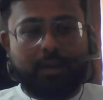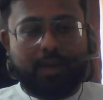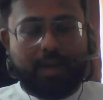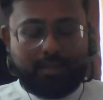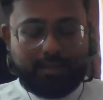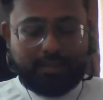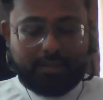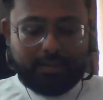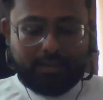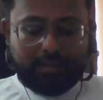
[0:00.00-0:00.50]

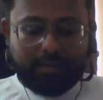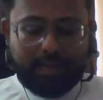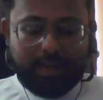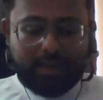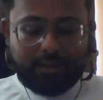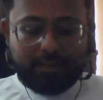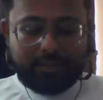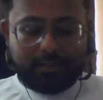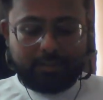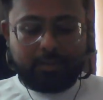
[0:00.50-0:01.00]
as a data
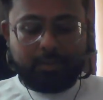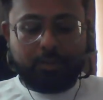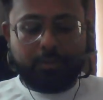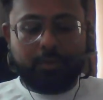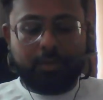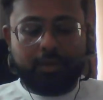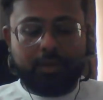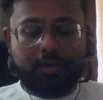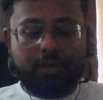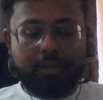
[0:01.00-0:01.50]
analyst. So you
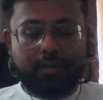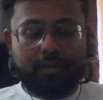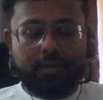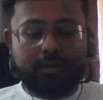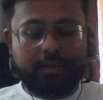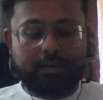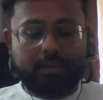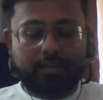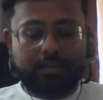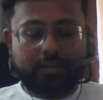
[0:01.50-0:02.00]
Yeah. did
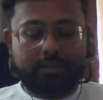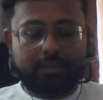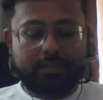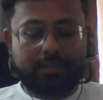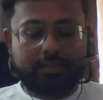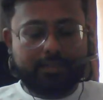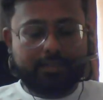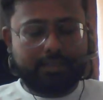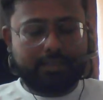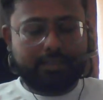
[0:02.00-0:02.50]
uh, uh, a a
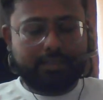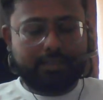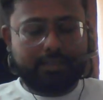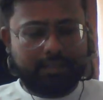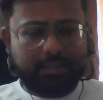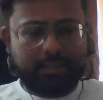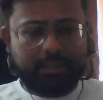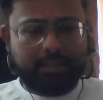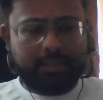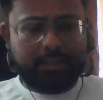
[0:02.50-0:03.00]

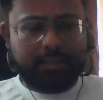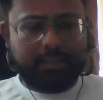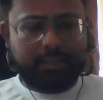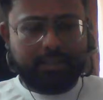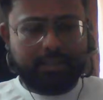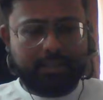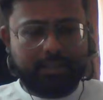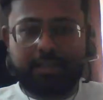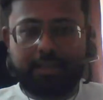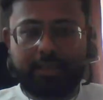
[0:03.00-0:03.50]
CDS or
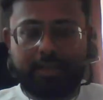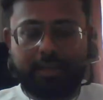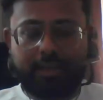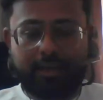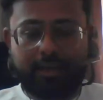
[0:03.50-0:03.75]
CDA?